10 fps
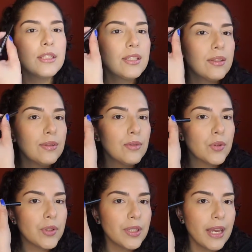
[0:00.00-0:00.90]
to
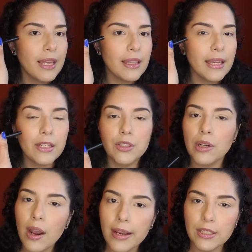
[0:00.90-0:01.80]
create like
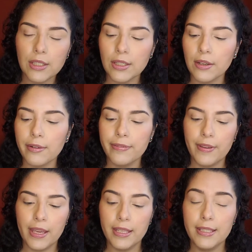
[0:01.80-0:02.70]
drawings on your
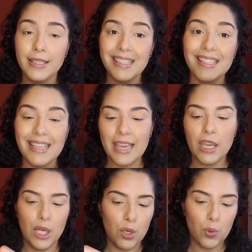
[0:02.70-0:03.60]
face, this is
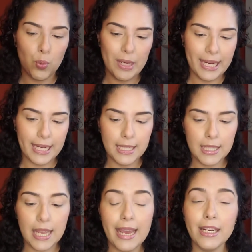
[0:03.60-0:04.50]
a
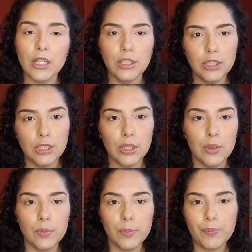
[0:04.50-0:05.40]
great, and
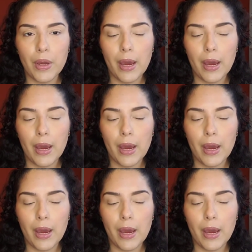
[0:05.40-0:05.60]
also